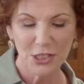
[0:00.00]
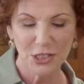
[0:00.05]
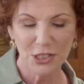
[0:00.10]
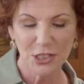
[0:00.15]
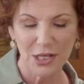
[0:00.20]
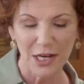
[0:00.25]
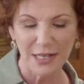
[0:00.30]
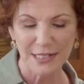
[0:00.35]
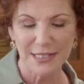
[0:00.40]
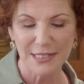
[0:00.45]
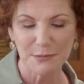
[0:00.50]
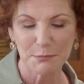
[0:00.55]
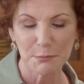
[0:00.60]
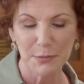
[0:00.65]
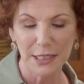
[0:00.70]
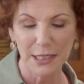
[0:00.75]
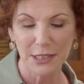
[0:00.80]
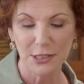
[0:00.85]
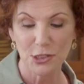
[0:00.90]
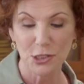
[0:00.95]
just
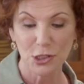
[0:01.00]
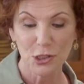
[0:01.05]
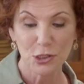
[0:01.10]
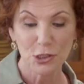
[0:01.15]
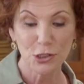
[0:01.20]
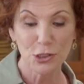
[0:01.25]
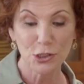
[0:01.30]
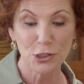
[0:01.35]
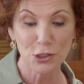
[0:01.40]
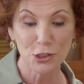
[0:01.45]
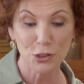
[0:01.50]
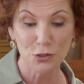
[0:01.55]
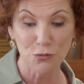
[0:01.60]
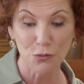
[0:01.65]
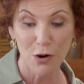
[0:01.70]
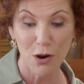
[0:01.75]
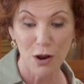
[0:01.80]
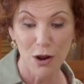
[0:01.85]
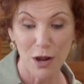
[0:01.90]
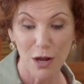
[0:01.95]
means
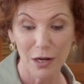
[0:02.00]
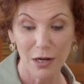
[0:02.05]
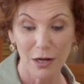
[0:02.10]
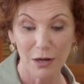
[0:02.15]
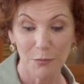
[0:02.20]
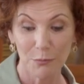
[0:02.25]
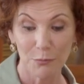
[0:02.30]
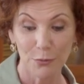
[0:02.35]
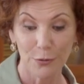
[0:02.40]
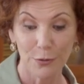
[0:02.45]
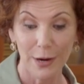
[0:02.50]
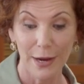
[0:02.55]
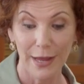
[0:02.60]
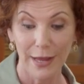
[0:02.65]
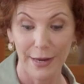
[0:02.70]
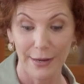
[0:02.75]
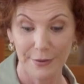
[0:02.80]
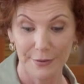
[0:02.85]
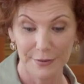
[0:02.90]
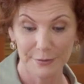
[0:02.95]
strong
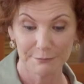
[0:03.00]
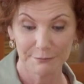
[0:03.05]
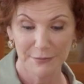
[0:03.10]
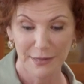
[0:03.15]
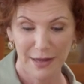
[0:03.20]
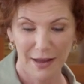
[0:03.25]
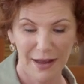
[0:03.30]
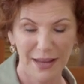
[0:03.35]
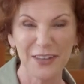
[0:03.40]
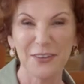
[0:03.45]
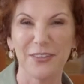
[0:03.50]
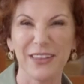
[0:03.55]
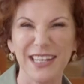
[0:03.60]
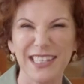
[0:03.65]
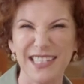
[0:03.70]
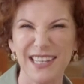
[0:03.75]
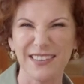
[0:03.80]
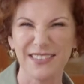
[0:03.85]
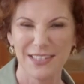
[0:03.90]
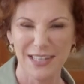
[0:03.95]
bread. I know
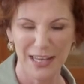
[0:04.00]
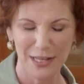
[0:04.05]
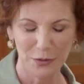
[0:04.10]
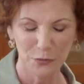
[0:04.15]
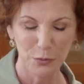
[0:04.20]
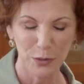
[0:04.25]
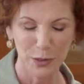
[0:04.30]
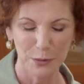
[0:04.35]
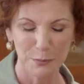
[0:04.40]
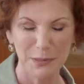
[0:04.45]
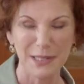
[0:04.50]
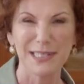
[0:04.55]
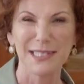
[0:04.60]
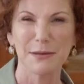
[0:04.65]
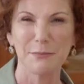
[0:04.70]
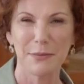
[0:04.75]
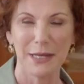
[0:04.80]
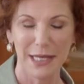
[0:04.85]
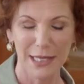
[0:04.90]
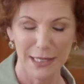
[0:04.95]
that sounds kind of weird because
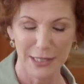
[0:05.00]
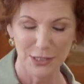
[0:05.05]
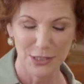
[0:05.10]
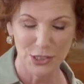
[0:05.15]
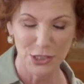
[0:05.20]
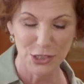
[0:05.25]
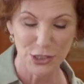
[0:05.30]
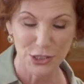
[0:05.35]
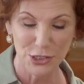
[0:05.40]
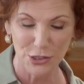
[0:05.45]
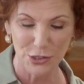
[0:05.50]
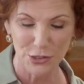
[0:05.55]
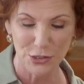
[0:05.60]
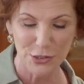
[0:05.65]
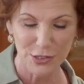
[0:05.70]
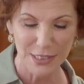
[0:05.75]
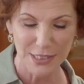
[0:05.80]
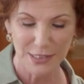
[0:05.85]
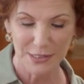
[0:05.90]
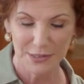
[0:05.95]
I'm making a
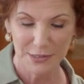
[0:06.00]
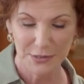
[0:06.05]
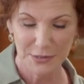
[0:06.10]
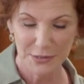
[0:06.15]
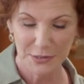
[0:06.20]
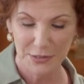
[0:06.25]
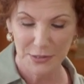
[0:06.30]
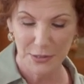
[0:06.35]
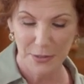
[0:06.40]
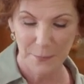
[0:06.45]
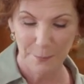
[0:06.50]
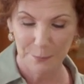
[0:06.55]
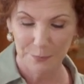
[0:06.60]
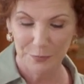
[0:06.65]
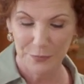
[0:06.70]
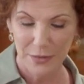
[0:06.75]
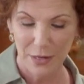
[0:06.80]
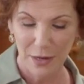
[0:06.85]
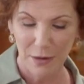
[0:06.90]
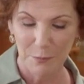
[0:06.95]
dessert,
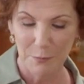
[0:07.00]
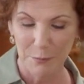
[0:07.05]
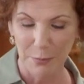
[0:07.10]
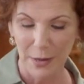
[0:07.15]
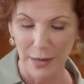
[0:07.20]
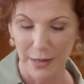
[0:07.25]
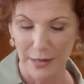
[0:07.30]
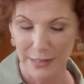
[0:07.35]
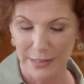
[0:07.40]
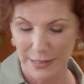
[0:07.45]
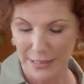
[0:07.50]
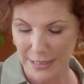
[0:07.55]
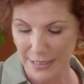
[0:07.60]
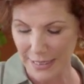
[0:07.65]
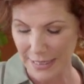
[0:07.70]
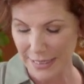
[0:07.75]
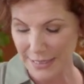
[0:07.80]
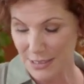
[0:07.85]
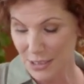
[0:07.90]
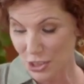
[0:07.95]
but
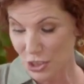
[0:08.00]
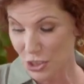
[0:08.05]
it's